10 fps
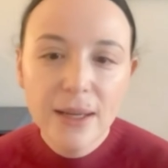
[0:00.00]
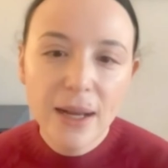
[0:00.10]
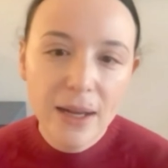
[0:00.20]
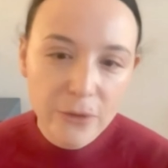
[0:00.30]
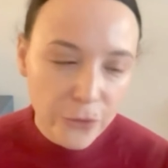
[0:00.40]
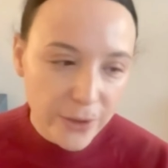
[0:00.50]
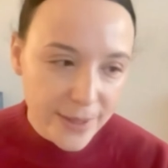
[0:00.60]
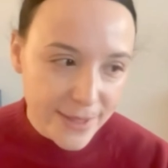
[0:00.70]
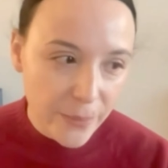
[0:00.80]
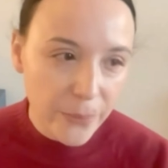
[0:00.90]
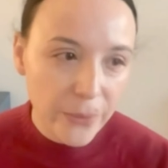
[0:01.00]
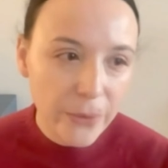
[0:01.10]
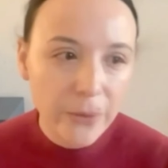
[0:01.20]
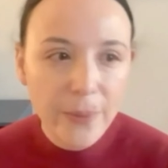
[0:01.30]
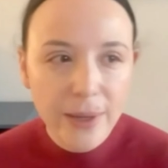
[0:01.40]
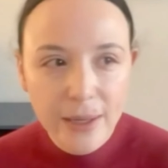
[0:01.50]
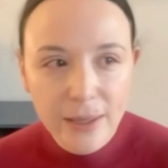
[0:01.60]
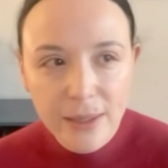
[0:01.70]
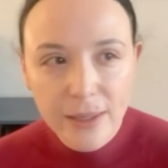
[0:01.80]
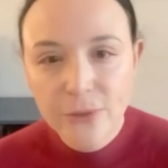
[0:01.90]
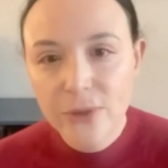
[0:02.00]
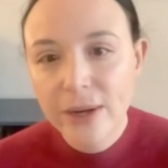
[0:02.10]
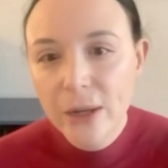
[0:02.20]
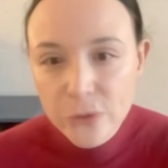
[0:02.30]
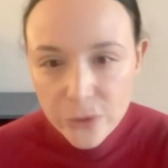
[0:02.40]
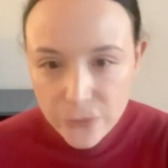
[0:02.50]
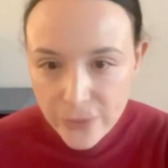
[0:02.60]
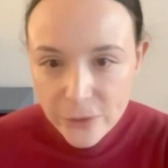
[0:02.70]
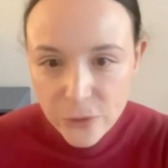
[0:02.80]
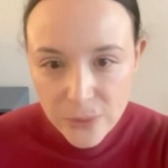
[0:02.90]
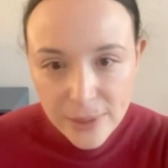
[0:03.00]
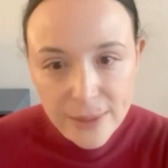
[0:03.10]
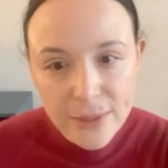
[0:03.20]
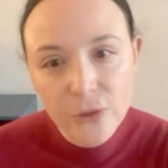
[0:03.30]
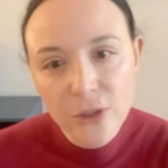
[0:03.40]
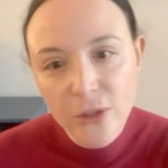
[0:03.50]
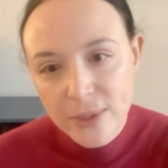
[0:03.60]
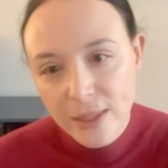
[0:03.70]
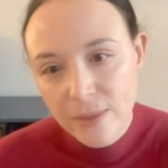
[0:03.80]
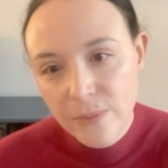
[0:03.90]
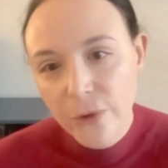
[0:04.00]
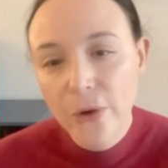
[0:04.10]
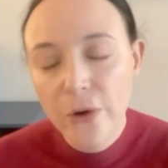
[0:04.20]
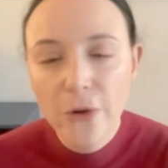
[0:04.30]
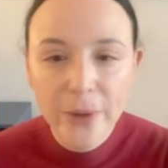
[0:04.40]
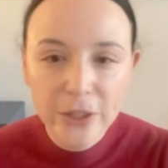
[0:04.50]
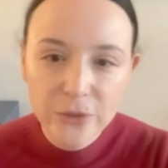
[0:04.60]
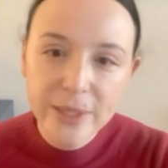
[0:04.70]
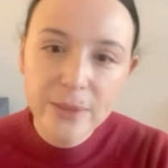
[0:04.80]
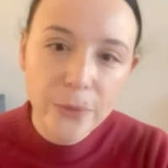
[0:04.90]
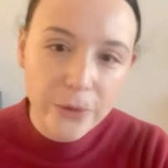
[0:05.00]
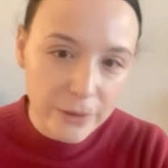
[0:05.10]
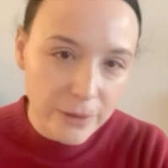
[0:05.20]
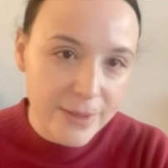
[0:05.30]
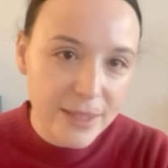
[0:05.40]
And for example, by using counterfactuals or using more econometrics models,